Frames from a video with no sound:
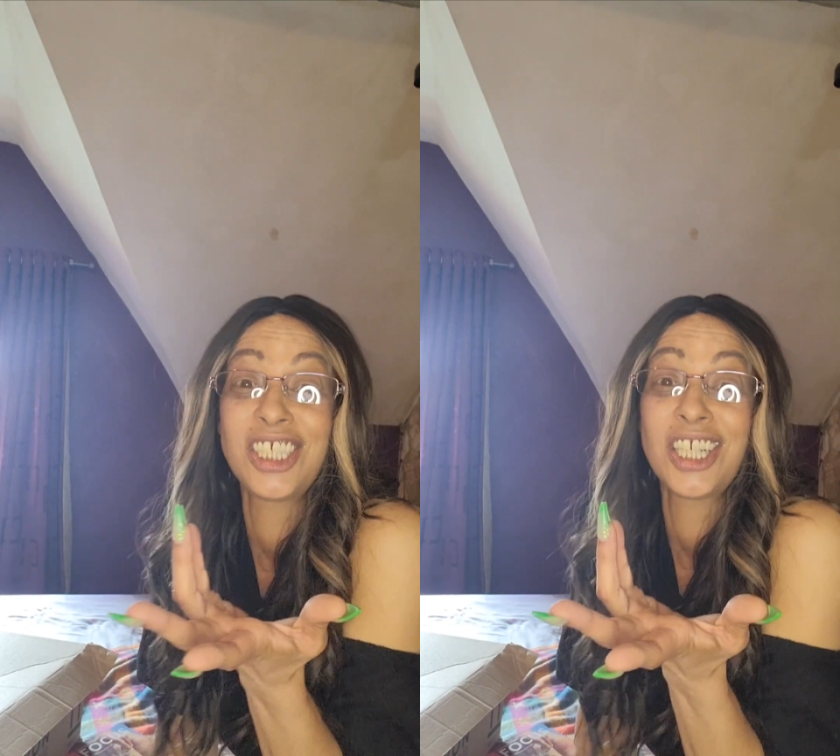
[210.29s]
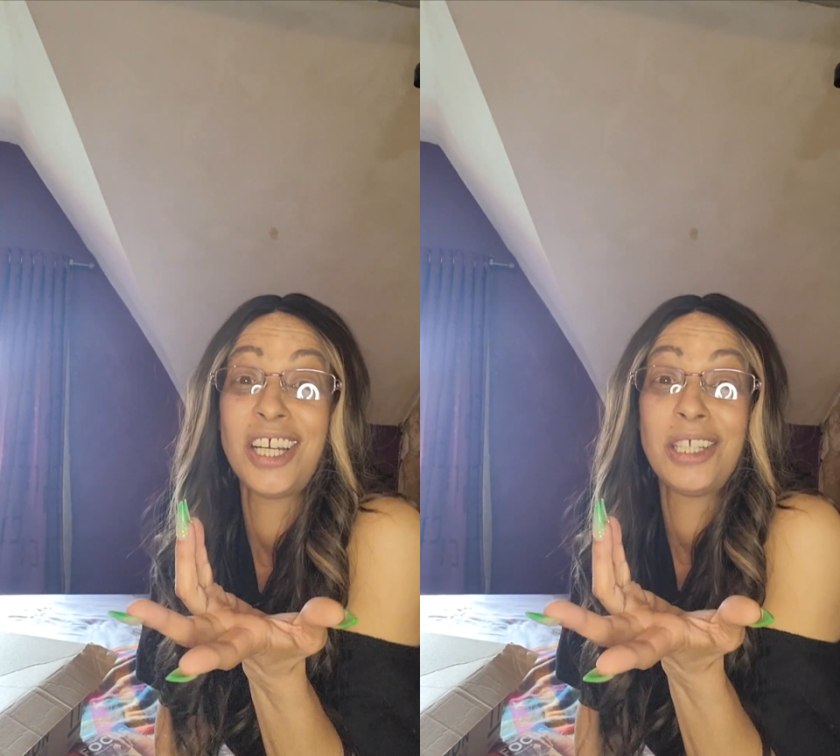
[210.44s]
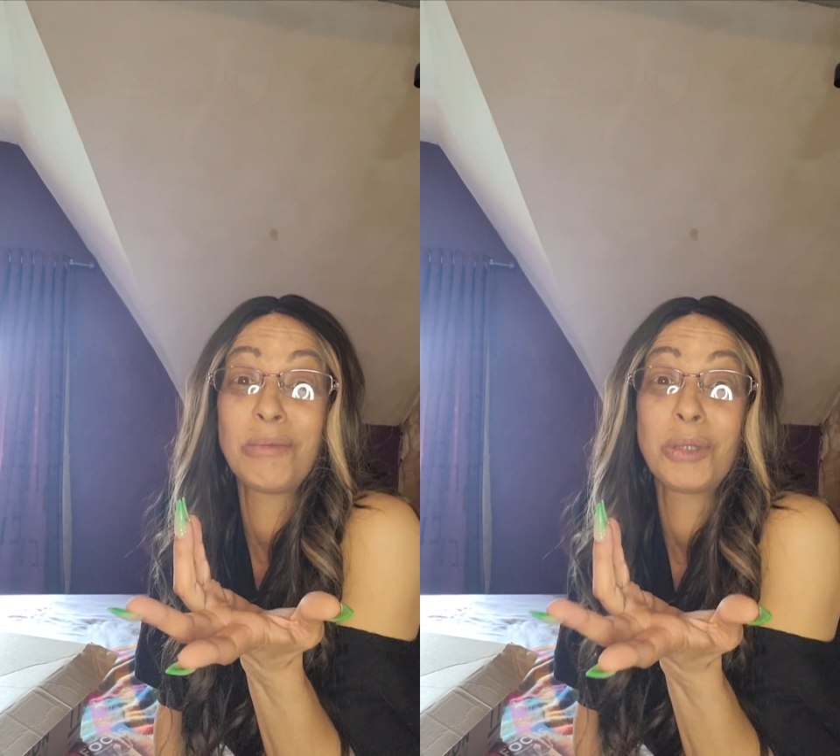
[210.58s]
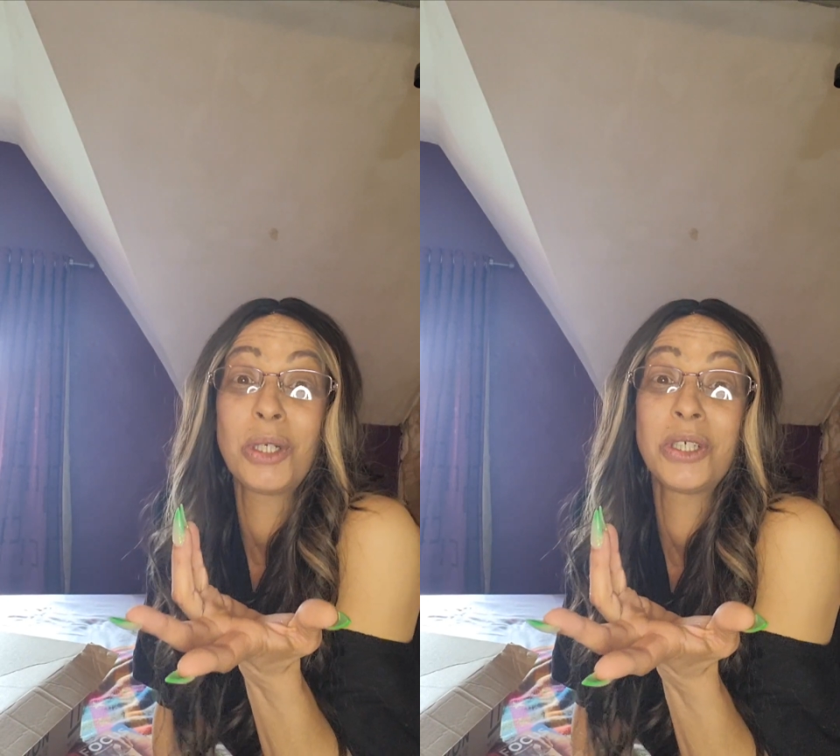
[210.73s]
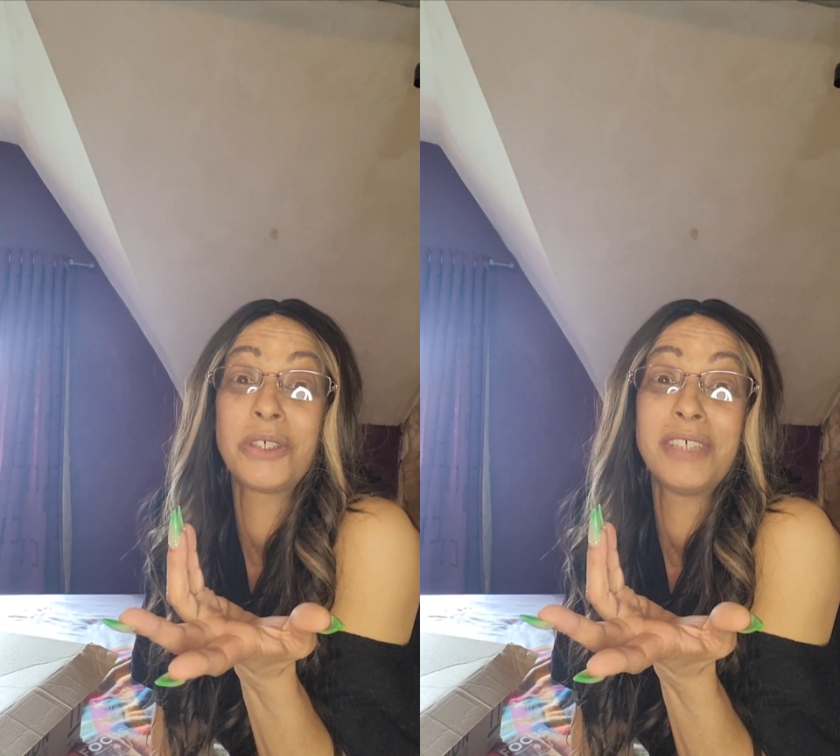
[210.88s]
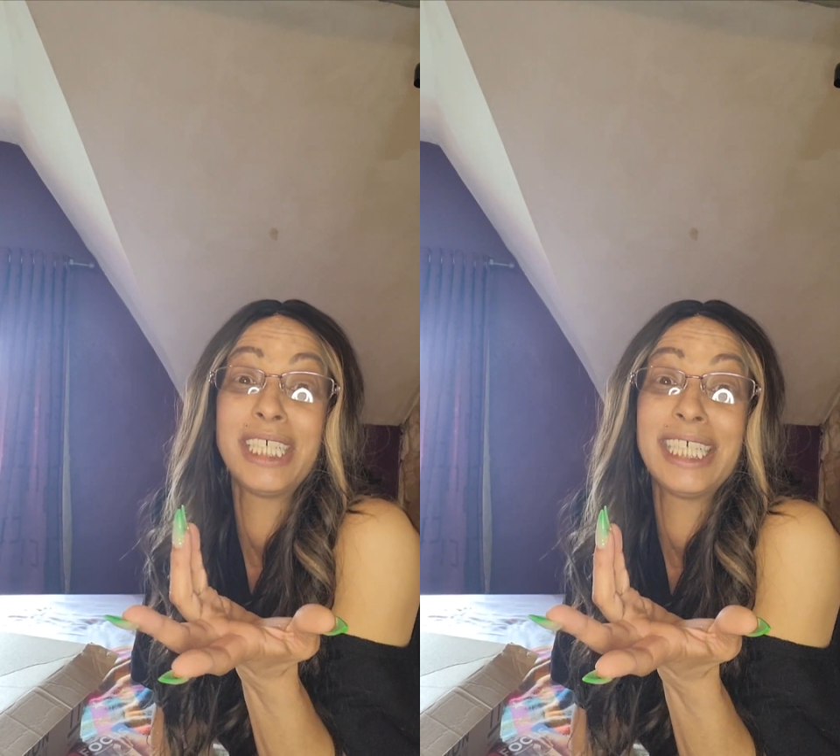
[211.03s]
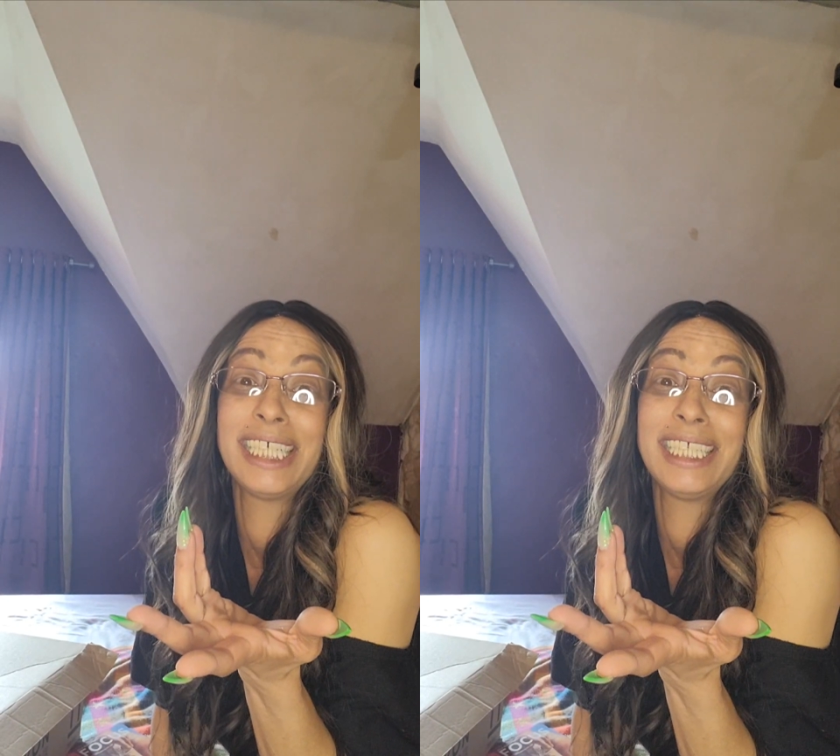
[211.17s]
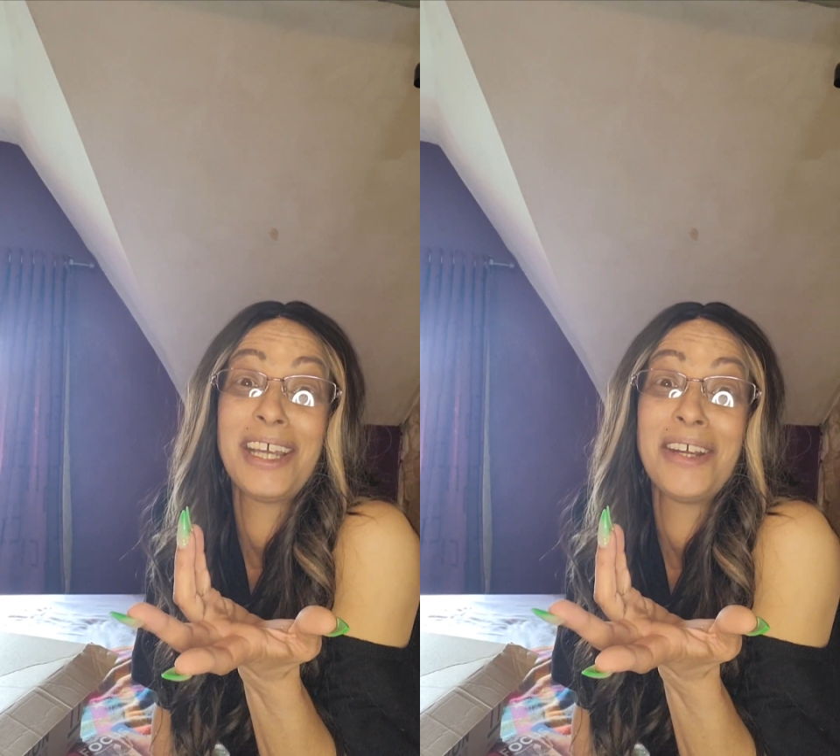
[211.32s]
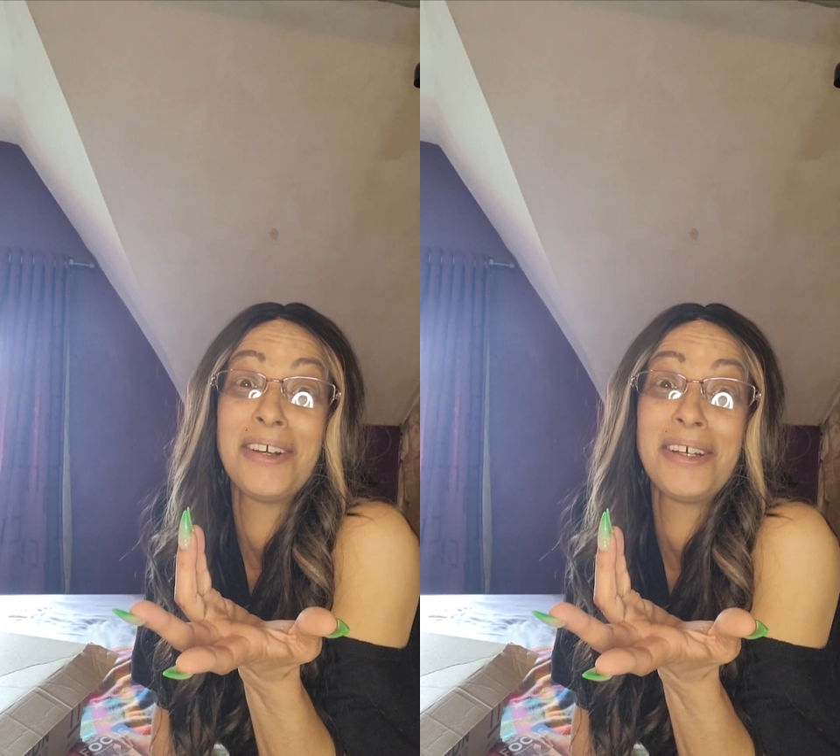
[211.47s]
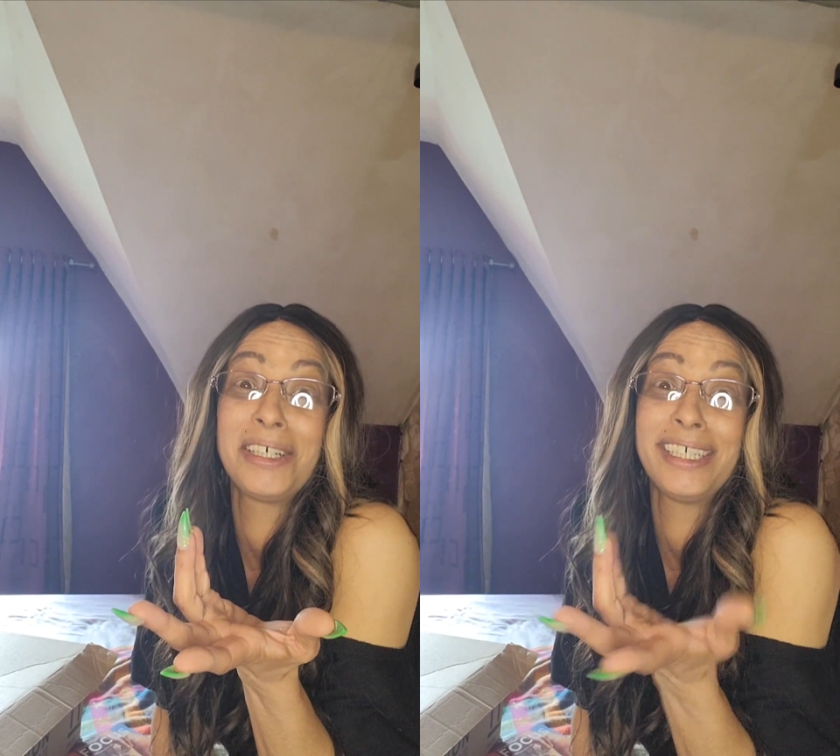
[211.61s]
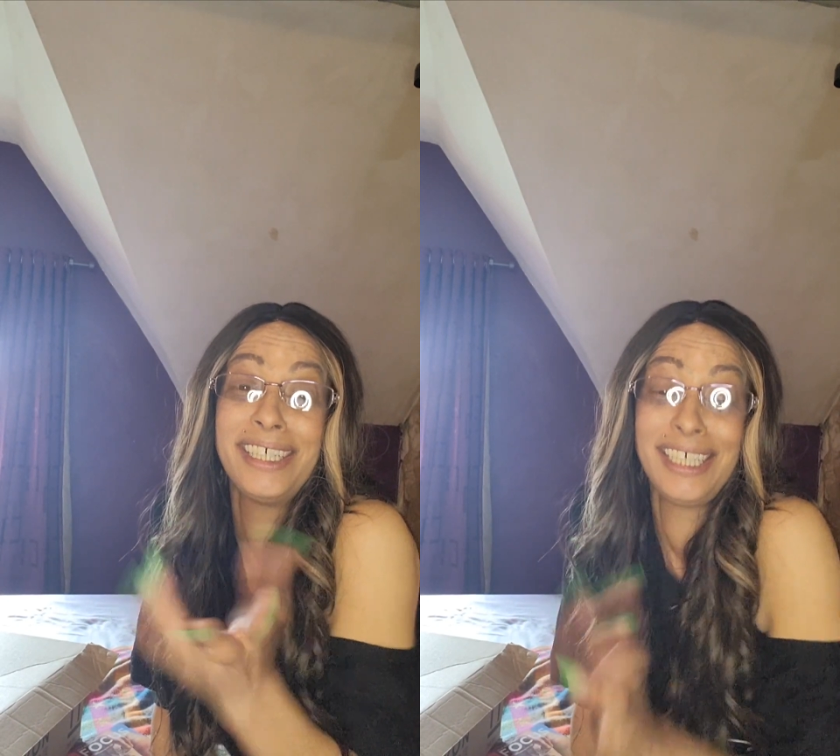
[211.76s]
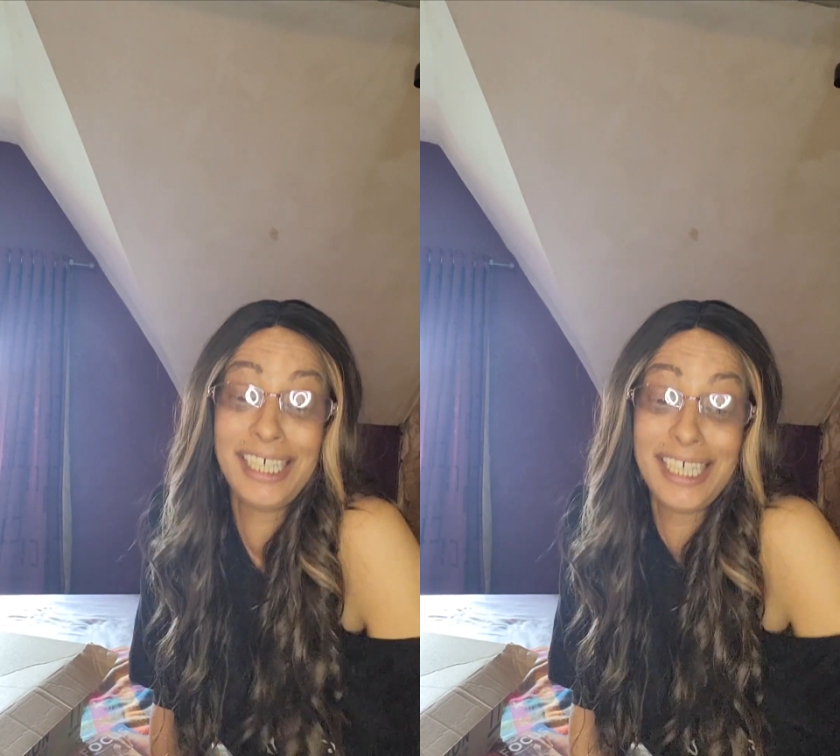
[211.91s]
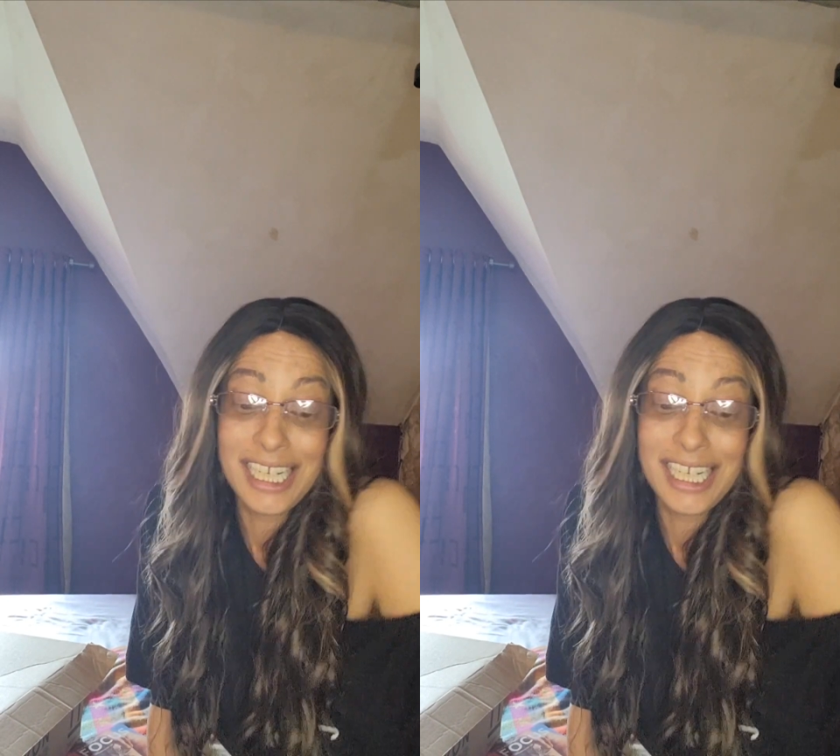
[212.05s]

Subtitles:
to show you the product really, don't I?